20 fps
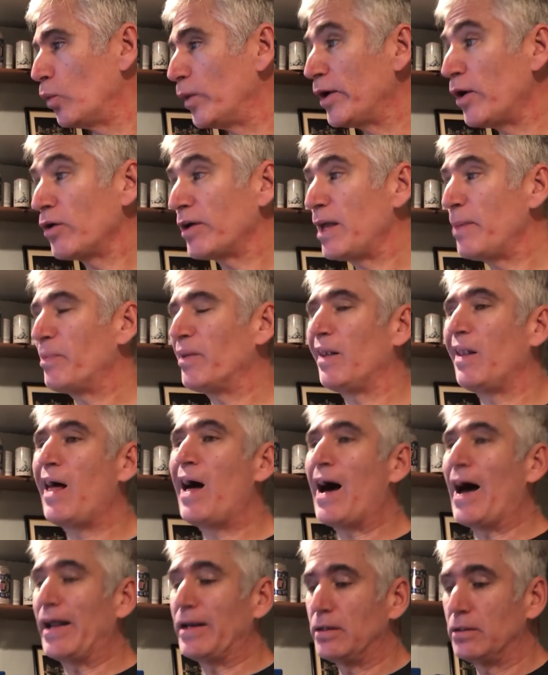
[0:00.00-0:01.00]
we don't keep a
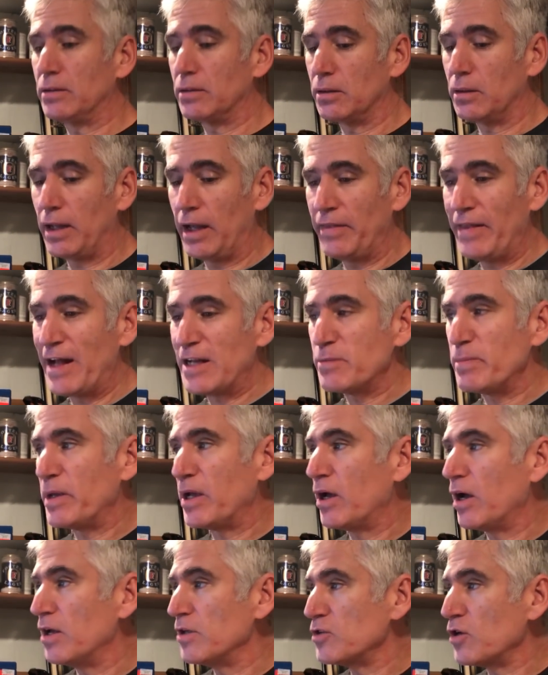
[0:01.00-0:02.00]
lot, and that's
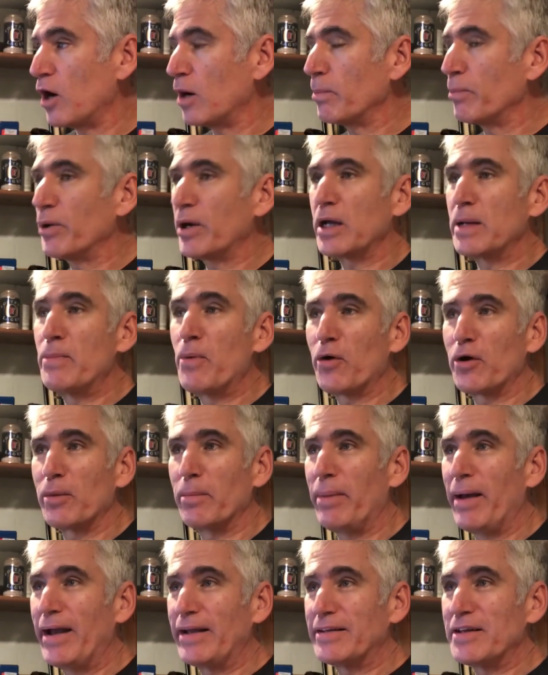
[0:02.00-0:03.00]
because our brick and
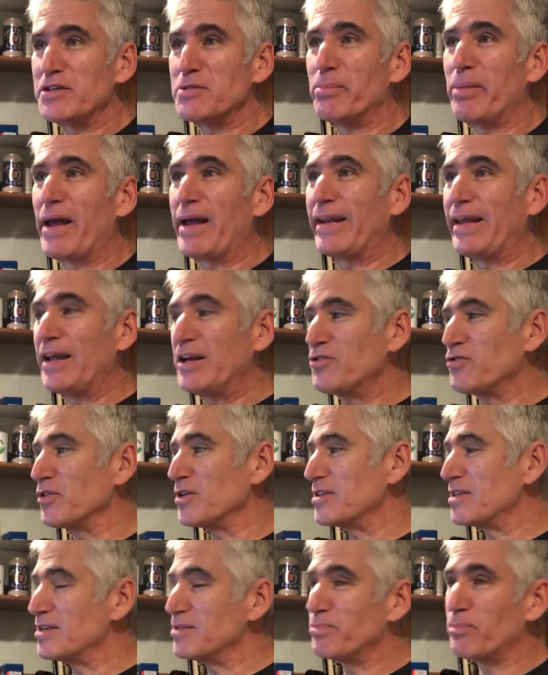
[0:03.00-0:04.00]
mortar bank doesn't pay any
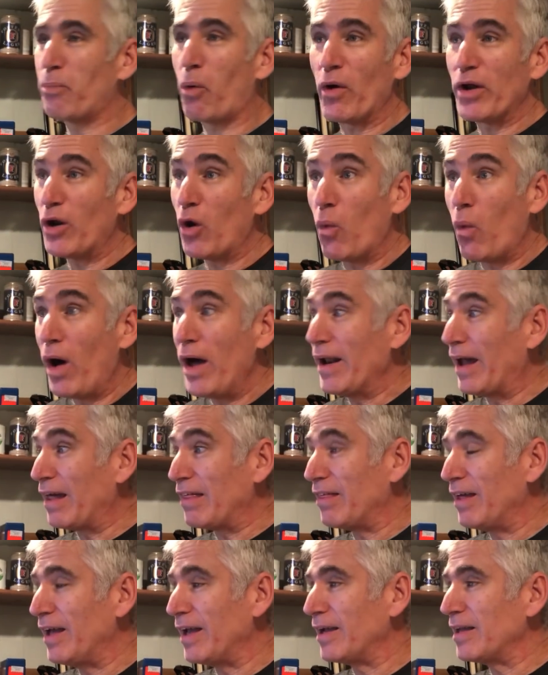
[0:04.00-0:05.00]
interest. It's 0.01,
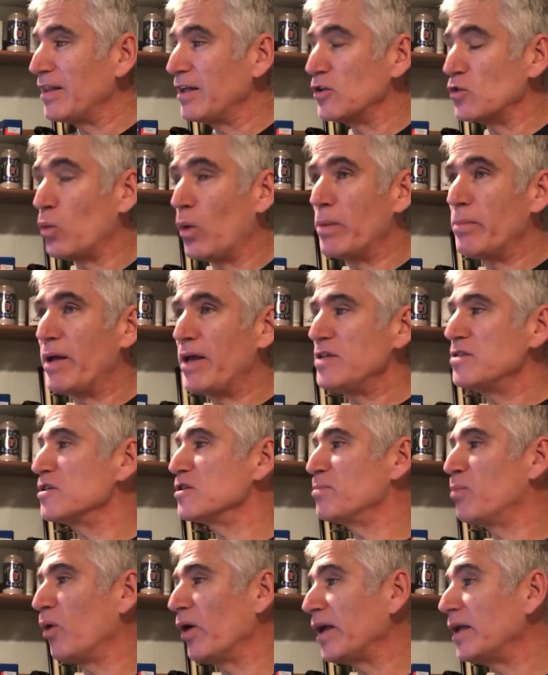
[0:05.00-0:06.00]
I think. I think it's 1
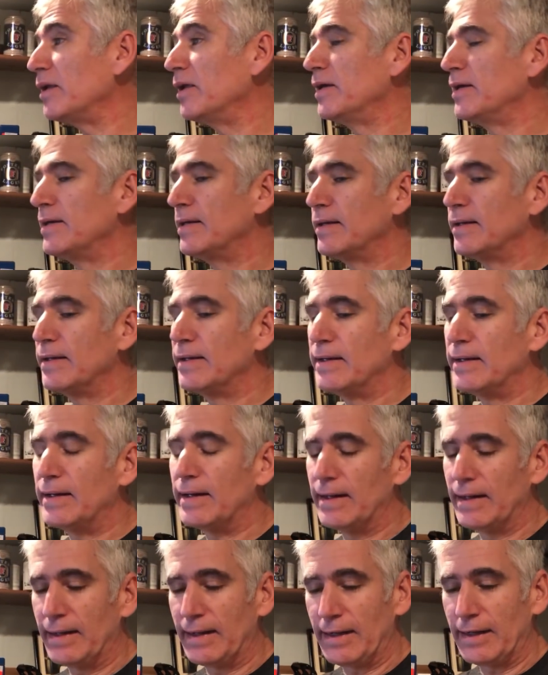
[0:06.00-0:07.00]
basis point.
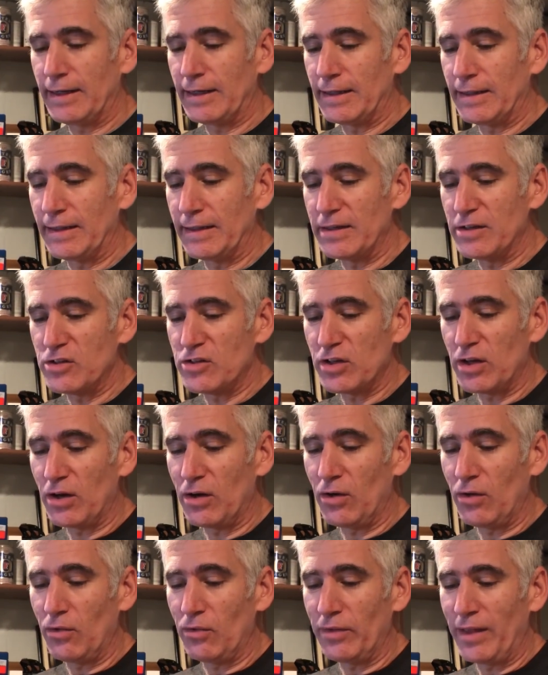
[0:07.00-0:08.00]

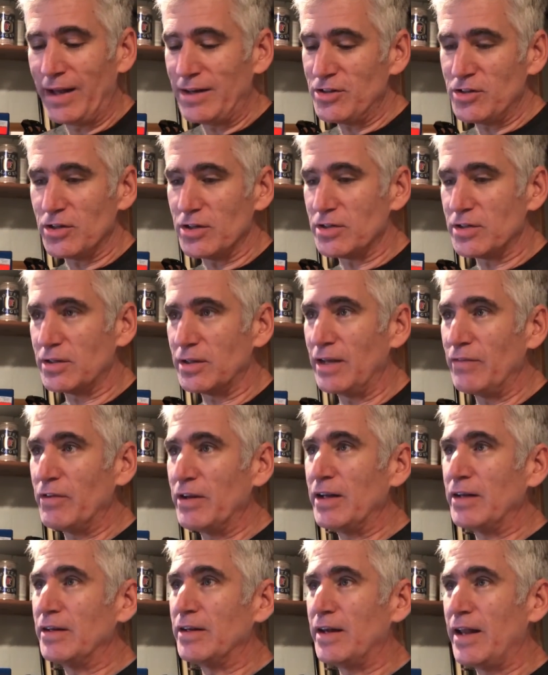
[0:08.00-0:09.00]
So that's just,
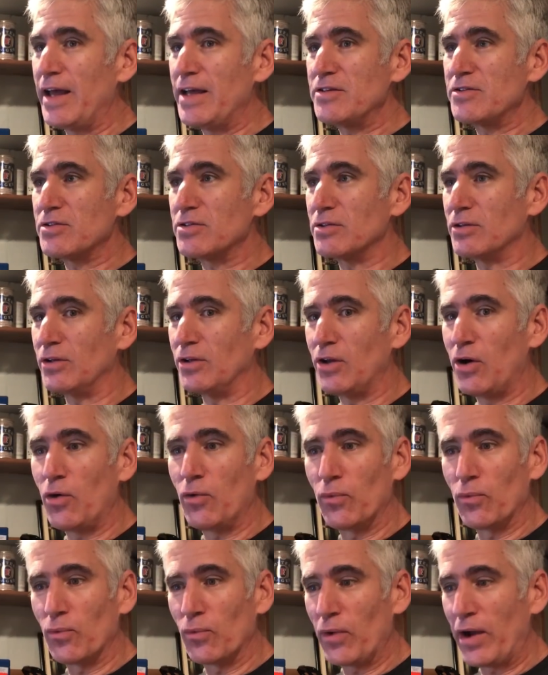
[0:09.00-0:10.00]
even in today's
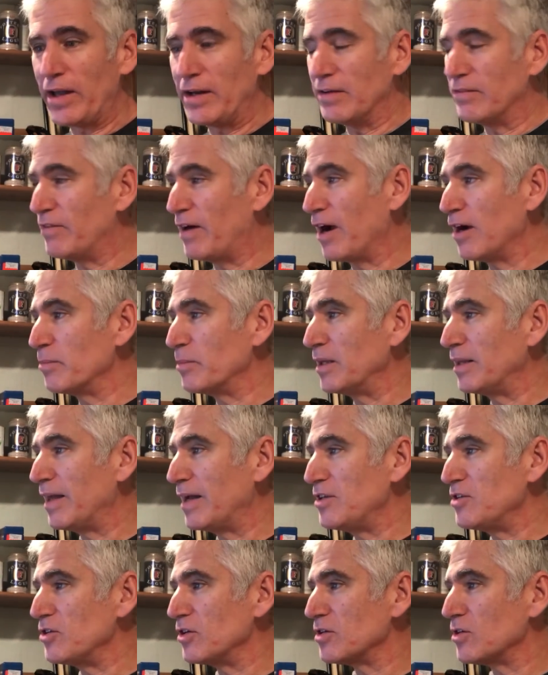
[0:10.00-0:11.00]
low rate environment,
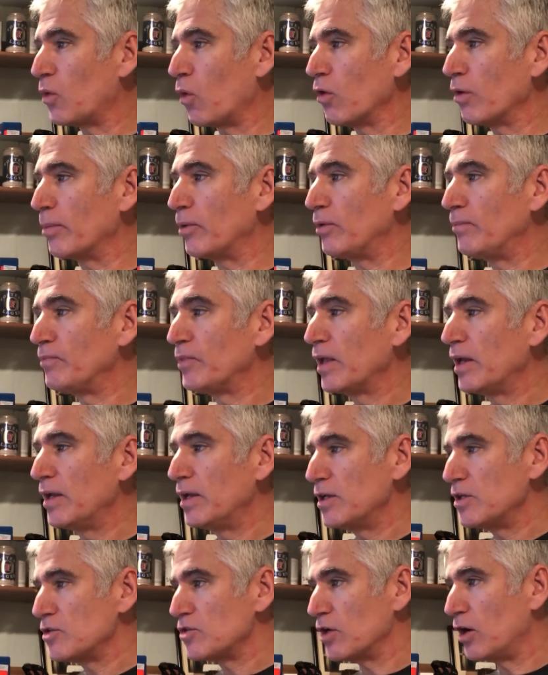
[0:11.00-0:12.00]
that's just horrible.
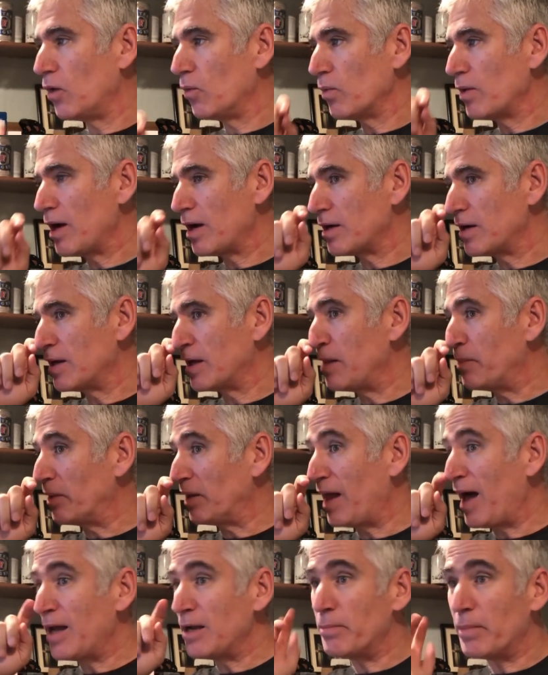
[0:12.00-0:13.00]
So we're not going to keep
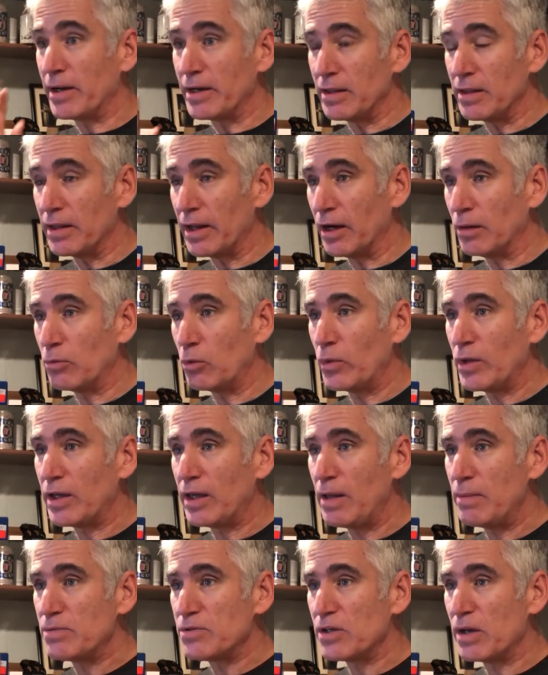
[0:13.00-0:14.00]
a lot of money there, but we
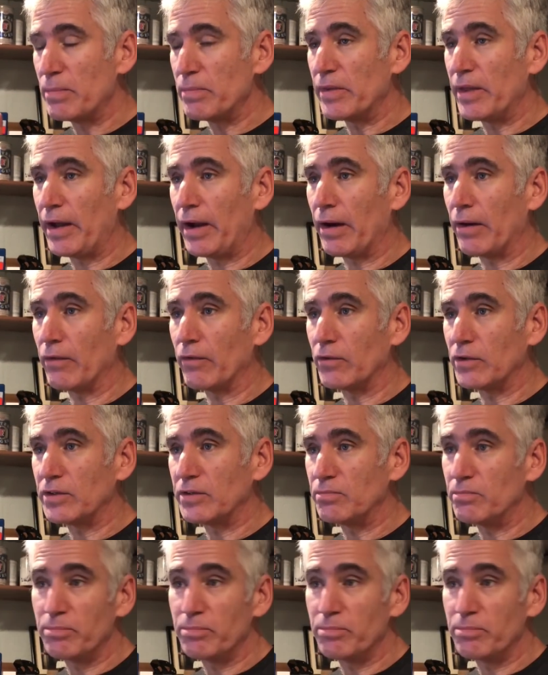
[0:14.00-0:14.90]
keep some there